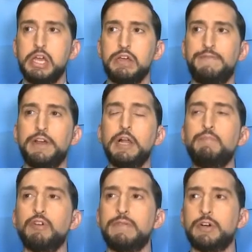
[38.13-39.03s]

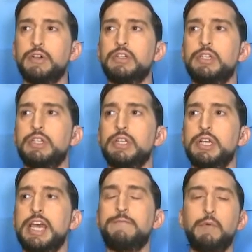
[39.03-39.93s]
Philip Rivers,
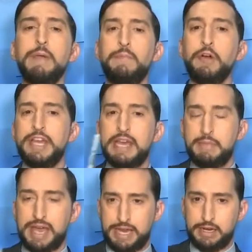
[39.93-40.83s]
if we put
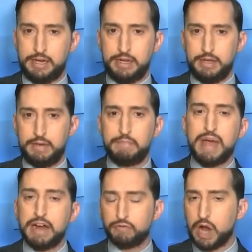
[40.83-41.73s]
him in,
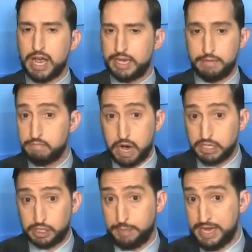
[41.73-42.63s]
Matt Ryan
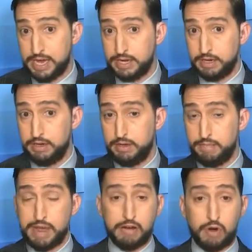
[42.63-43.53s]
must be in.
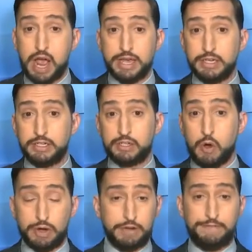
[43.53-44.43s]
Matt Ryan's
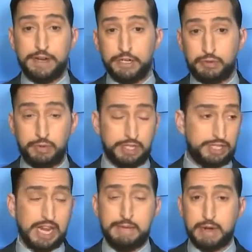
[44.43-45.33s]
going to finish with the
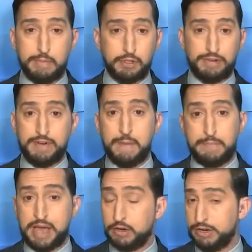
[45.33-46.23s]
same numbers, if not
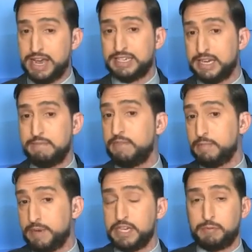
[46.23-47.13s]
better. He has an
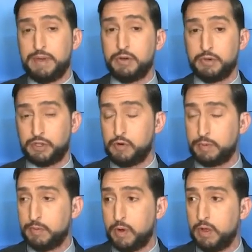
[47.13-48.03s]
MVP. He's been to a
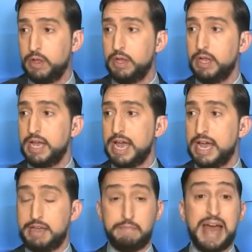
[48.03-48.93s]
Super Bowl.
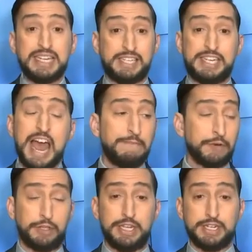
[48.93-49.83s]
Matt
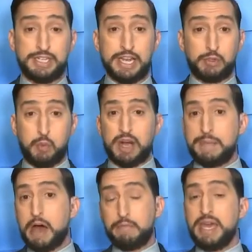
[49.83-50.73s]
Stafford then says, what
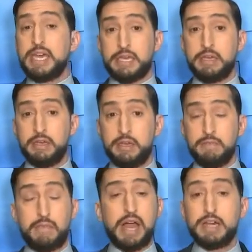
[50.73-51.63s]
about me?
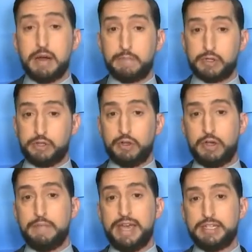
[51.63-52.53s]
My numbers look
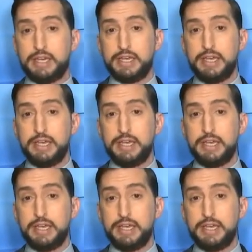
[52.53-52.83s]
amazing.